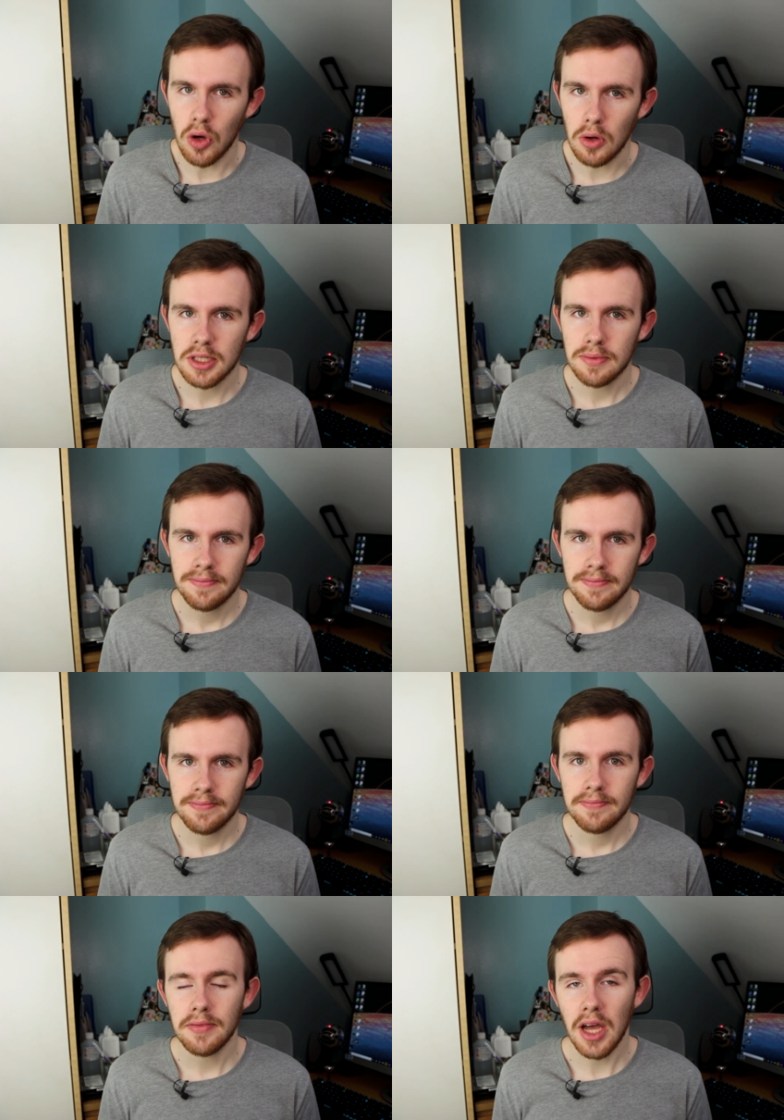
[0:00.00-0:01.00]
not.
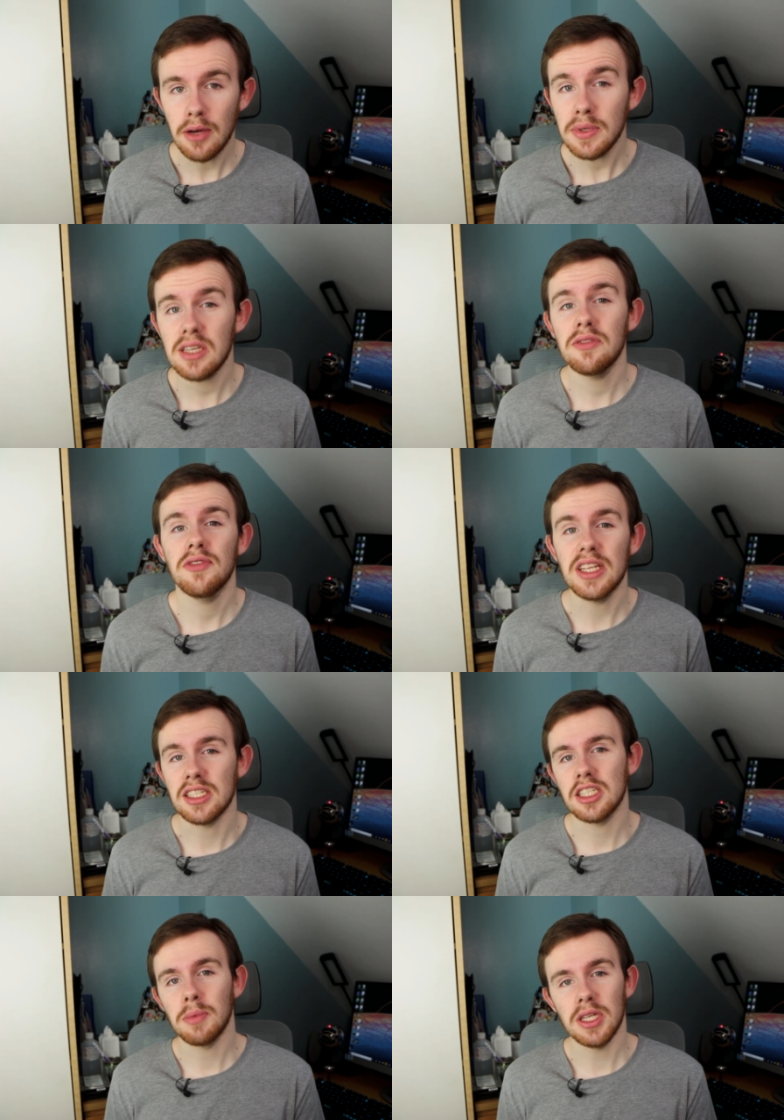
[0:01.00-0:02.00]
I was
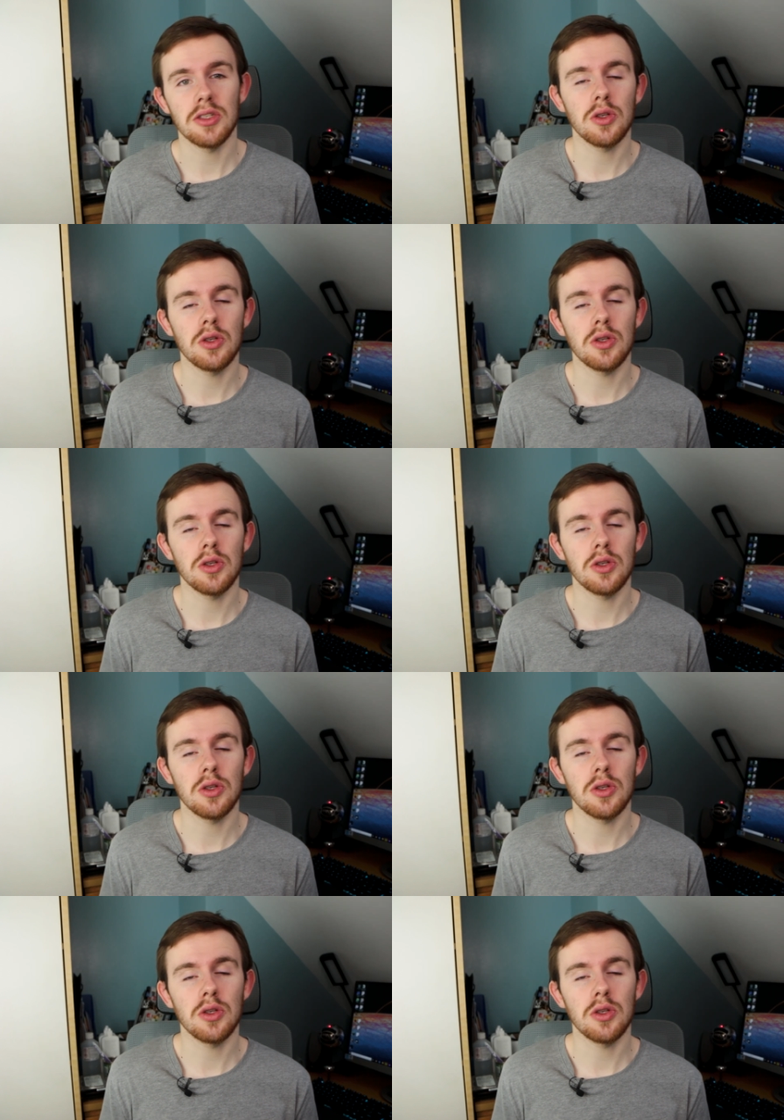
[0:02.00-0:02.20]
convinced by the